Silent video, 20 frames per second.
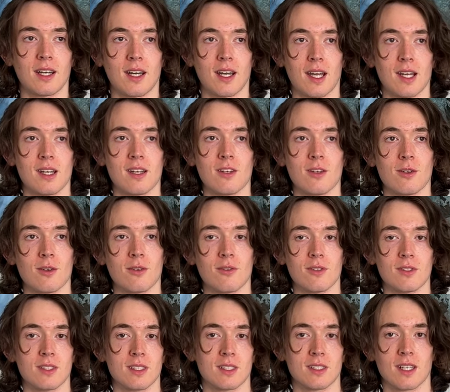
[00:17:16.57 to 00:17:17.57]
I didn't know if
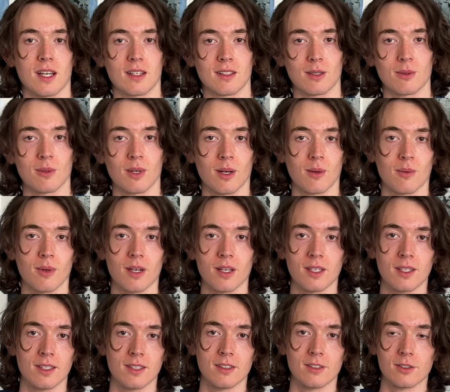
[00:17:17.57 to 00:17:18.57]
it's exactly what I
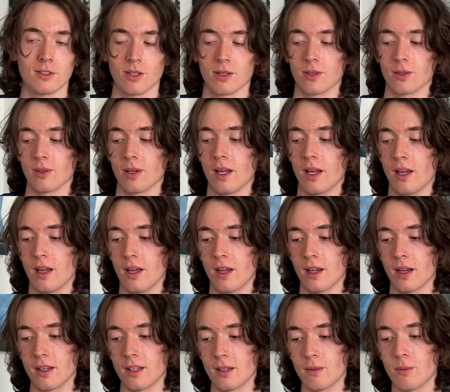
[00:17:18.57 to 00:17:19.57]
wanted. So
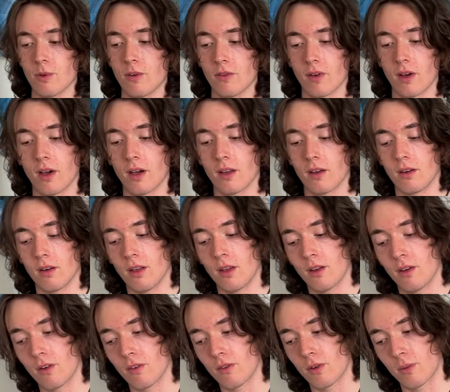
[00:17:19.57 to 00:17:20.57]
I did move on
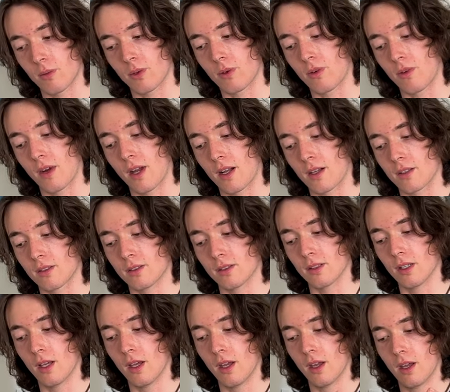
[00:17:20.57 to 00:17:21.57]
from the
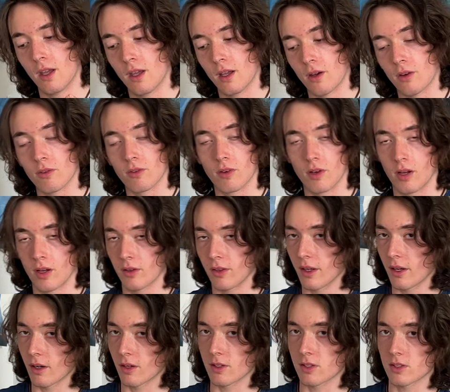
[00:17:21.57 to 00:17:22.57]
Karacal. Overall,
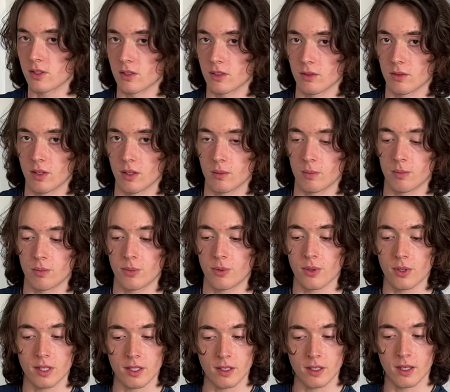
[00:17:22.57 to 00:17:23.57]
they are still a
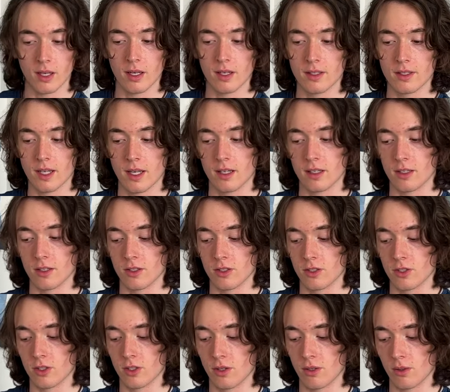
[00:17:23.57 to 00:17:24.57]
pretty dang good
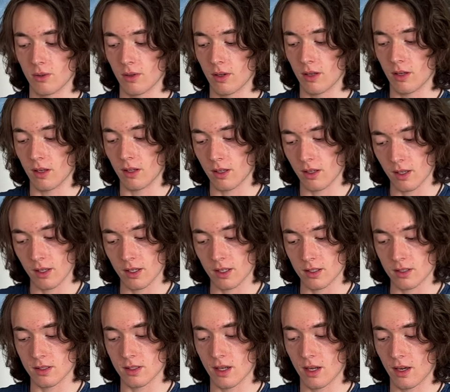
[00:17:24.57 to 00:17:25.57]
shoe. Like
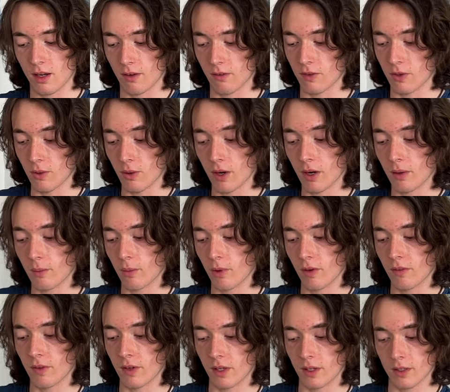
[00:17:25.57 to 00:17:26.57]
I said, if you are more
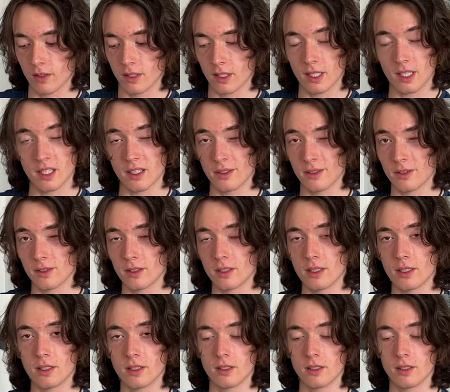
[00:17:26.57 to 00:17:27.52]
of a heel